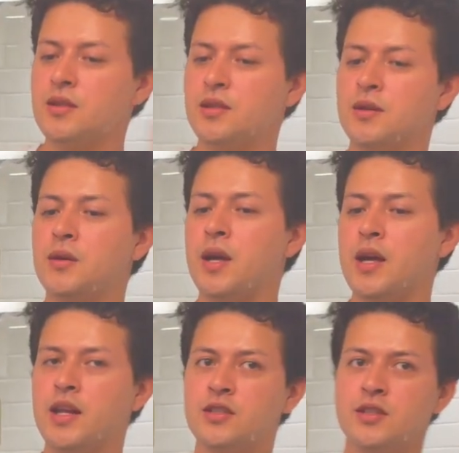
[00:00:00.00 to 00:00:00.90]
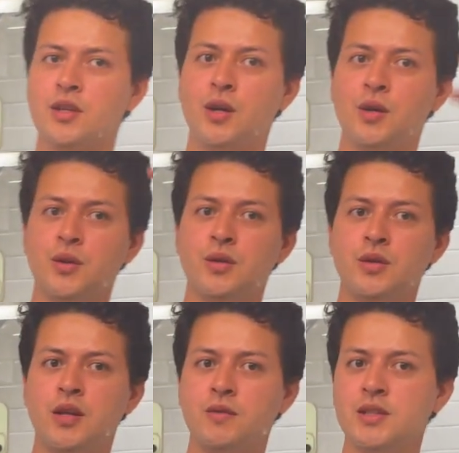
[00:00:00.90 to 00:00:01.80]
to do it and show
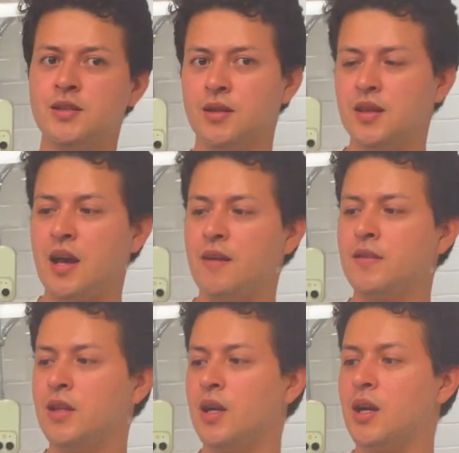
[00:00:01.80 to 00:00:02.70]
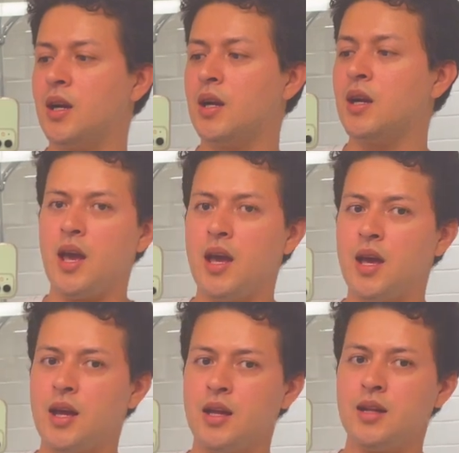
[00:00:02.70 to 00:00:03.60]
the result after,
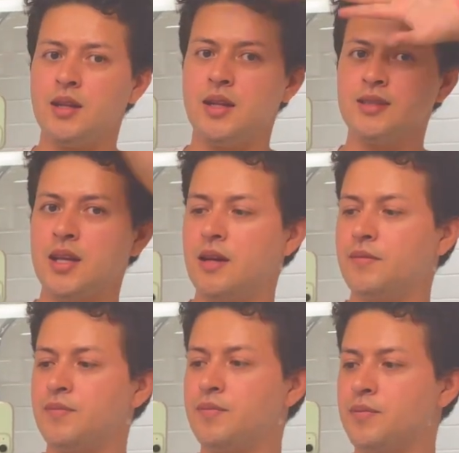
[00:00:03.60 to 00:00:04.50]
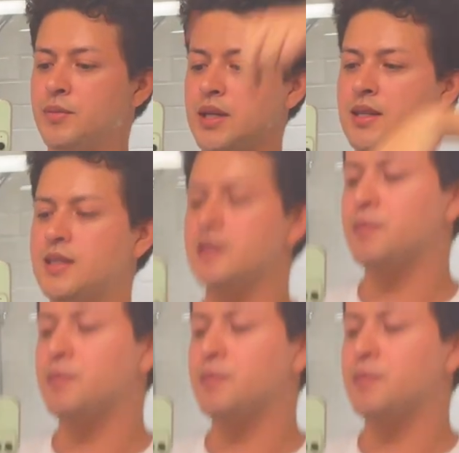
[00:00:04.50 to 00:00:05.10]
and that's it. But this is